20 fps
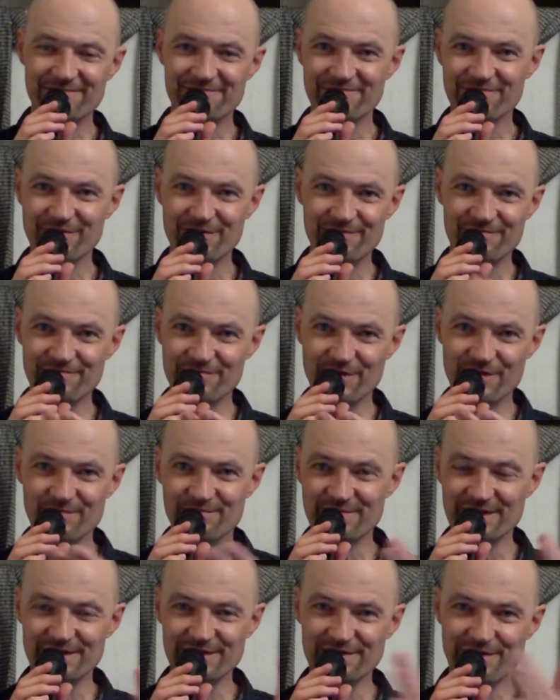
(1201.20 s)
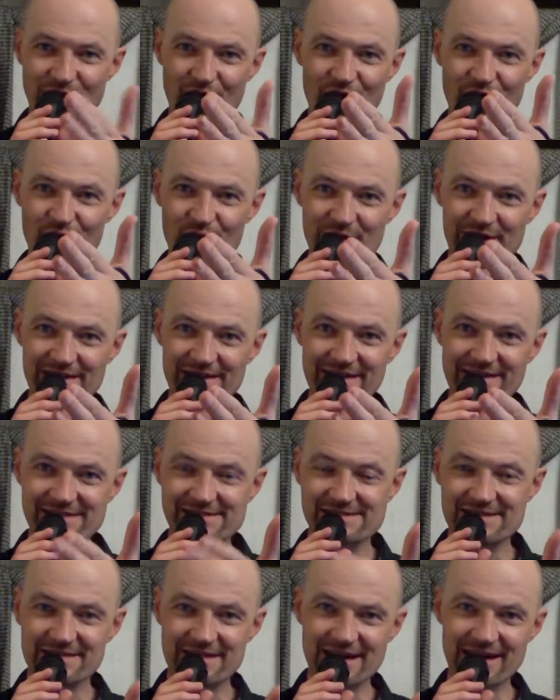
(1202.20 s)
from the hallway leading
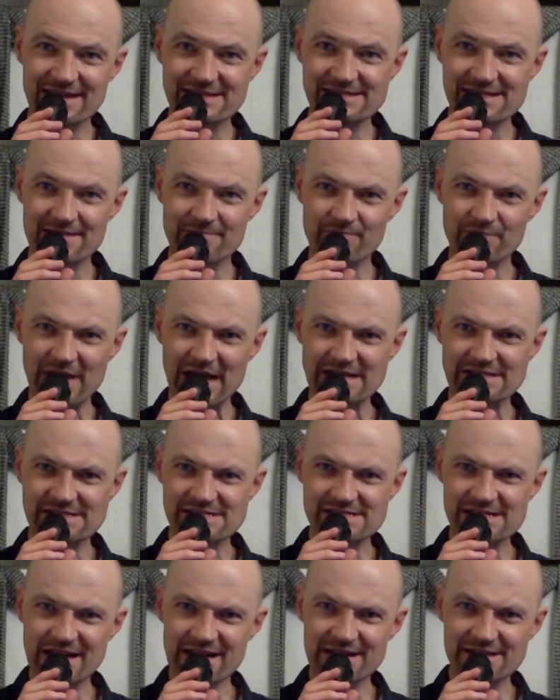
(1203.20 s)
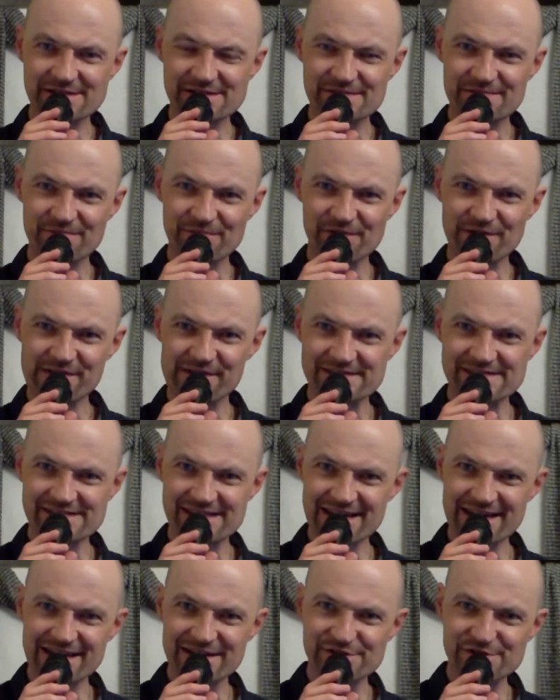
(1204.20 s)
to the exit, and stands in front of the
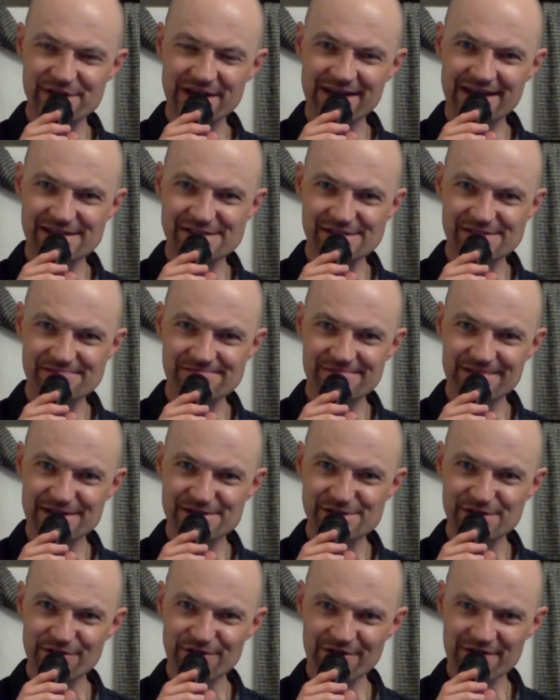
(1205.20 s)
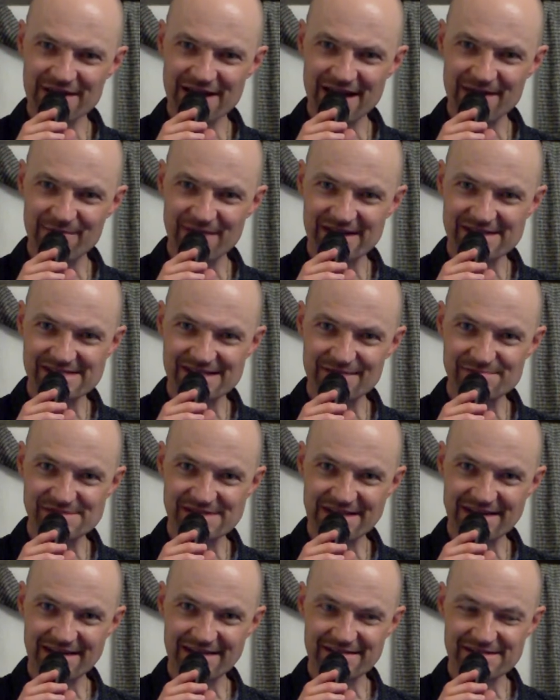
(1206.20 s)
stage, and he's looking at me as I'm
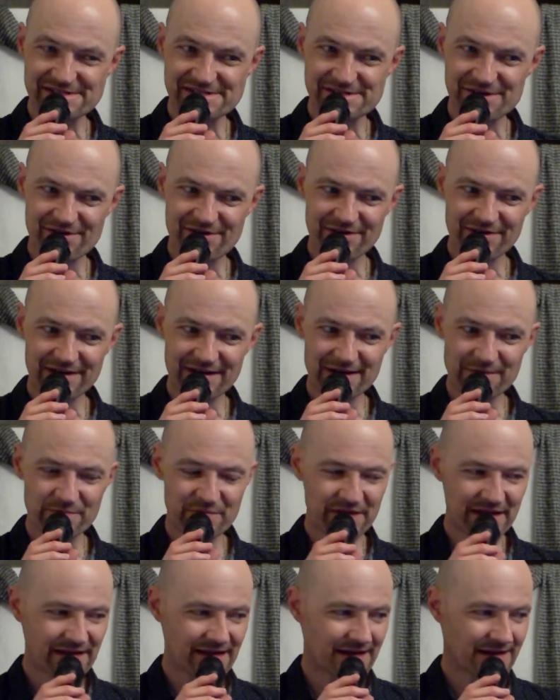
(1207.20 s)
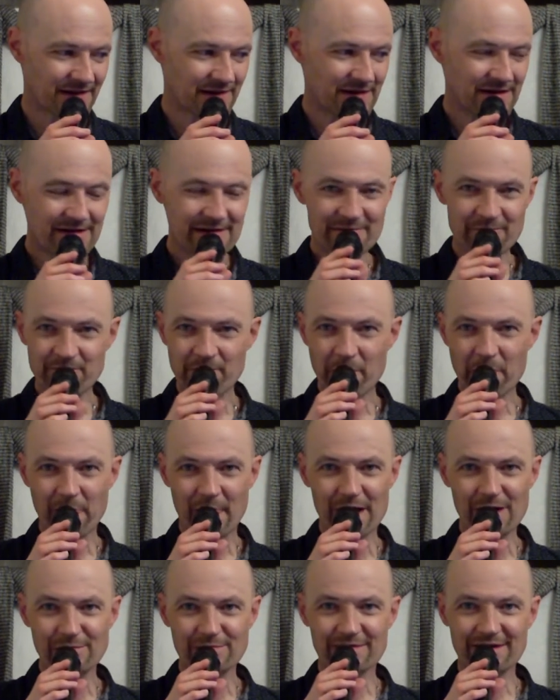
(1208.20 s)
singing the song, and I'm thinking,
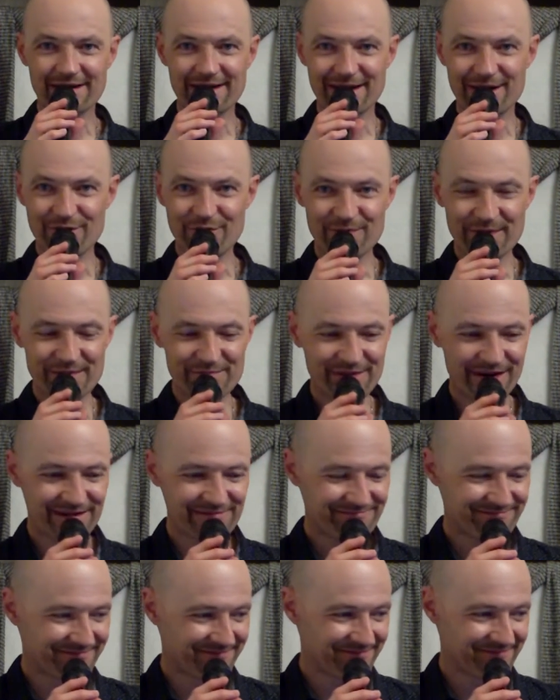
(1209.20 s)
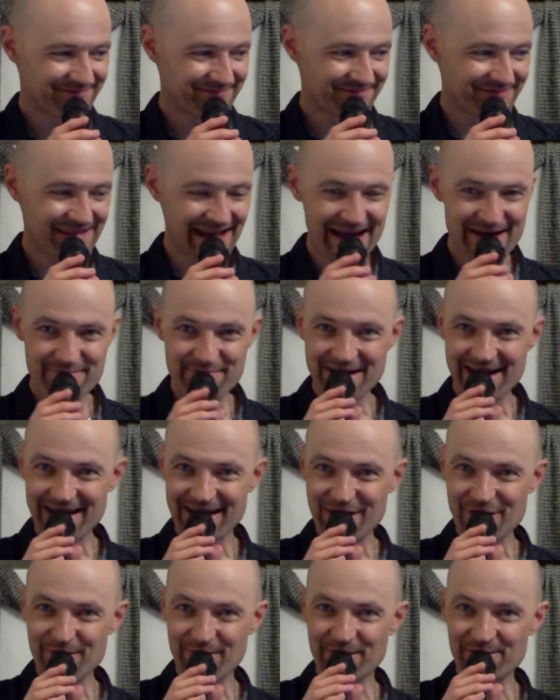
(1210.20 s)
oh God, I hope I'm not that bad.
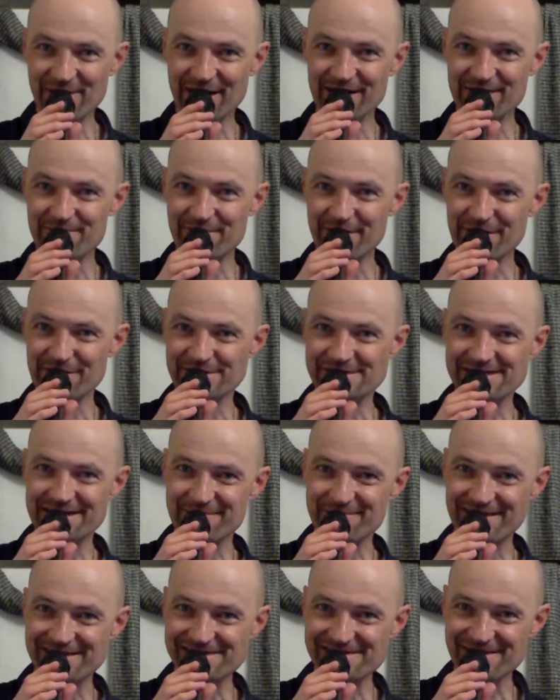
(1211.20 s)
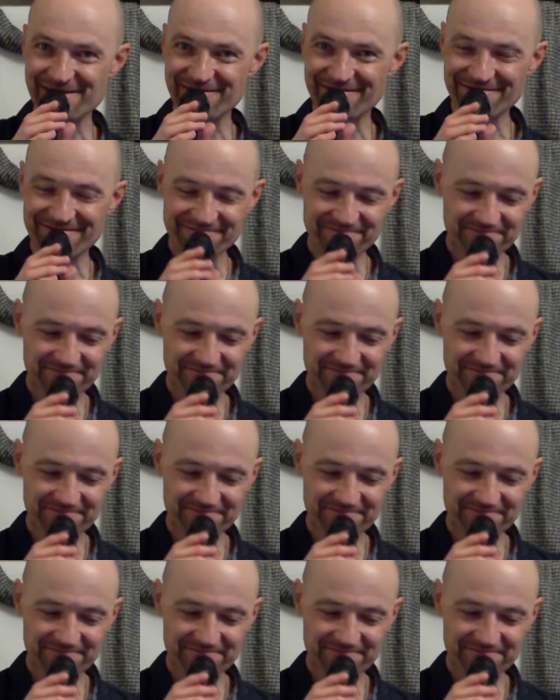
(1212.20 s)
I hope I'm not embarrassing myself.